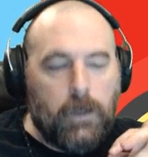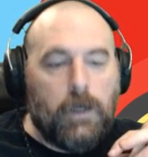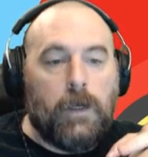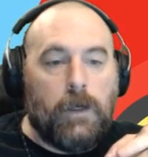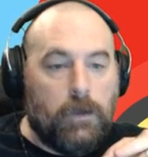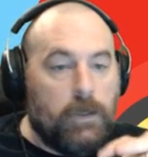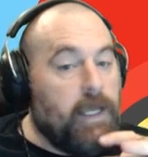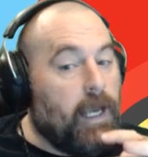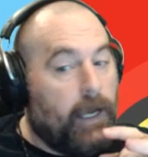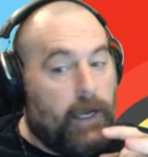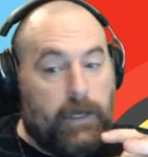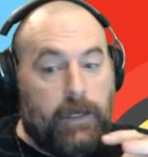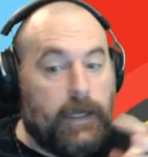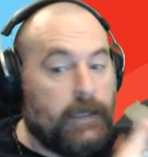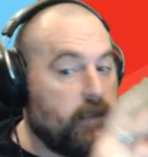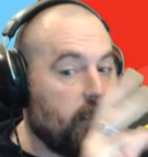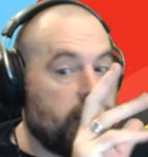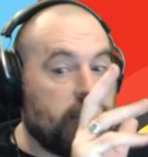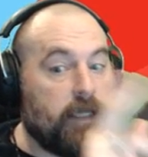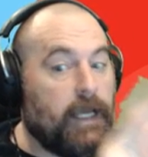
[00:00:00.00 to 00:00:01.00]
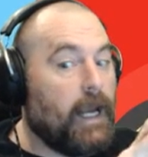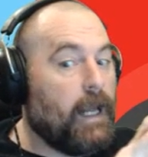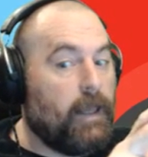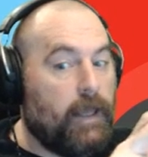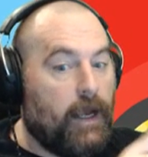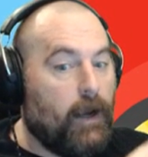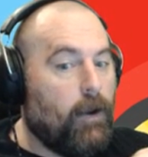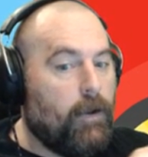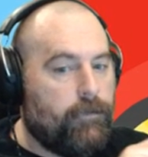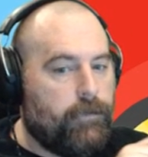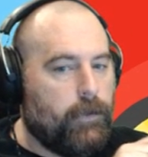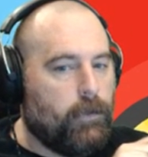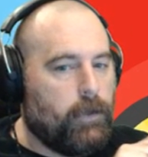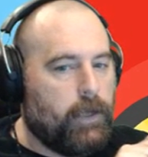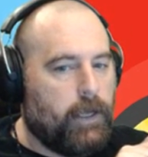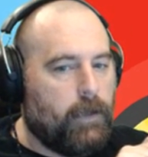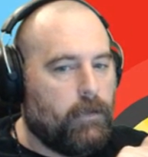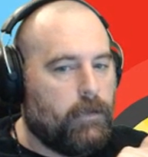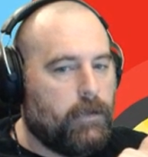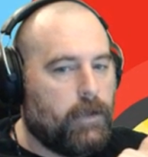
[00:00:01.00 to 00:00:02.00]
Yeah, and that's exactly how I feel,
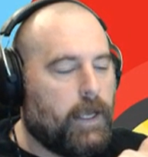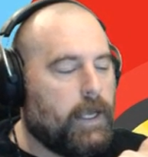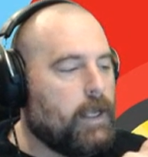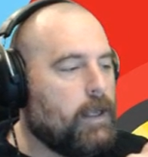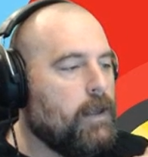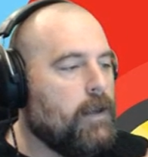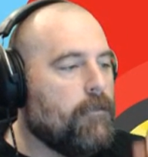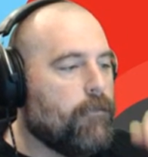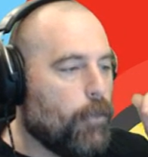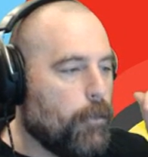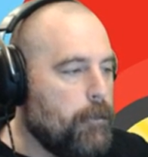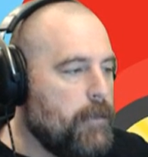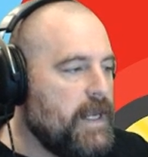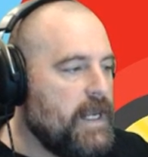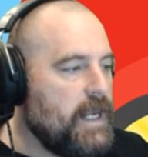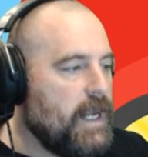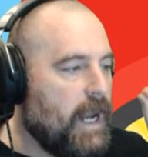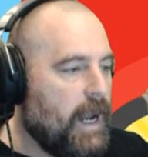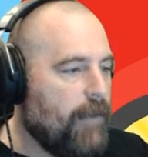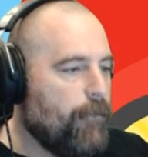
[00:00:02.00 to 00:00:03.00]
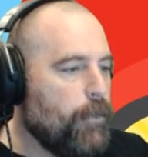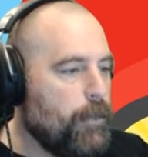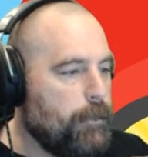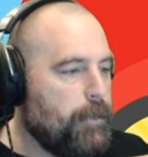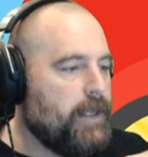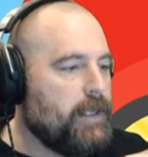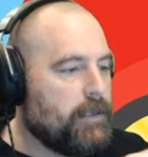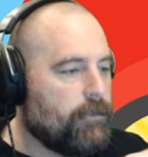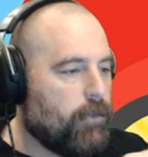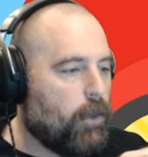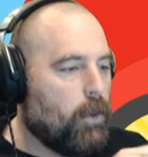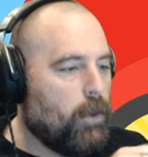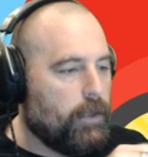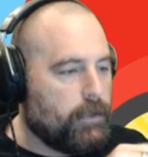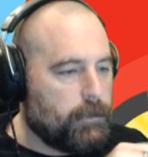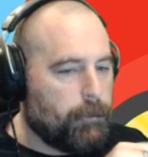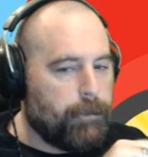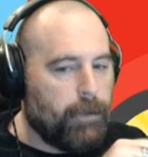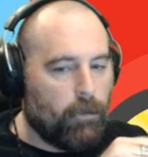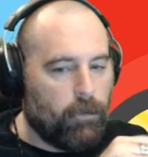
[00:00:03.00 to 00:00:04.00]
Galen. Like, for me, every piece of art
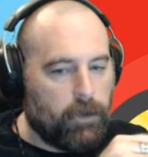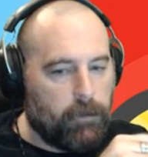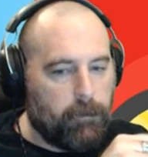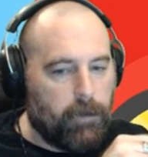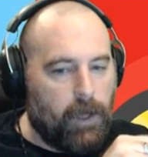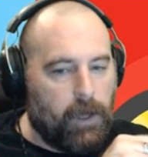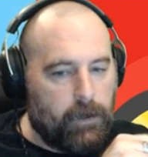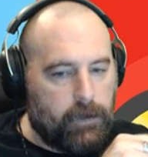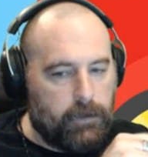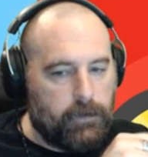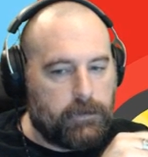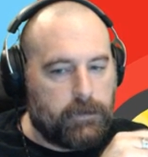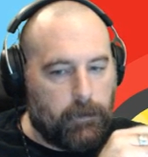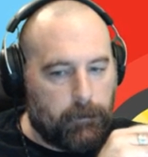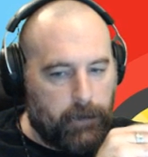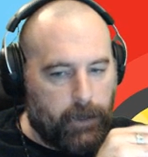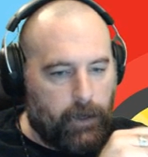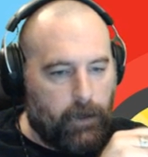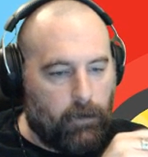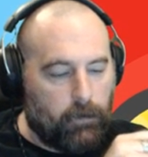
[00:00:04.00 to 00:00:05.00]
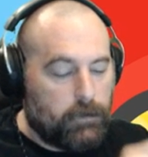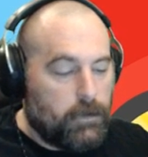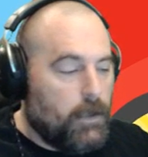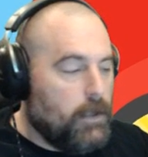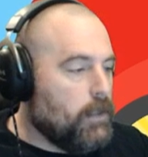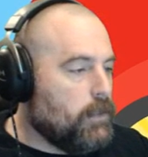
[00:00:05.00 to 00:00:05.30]
is a building block into something else.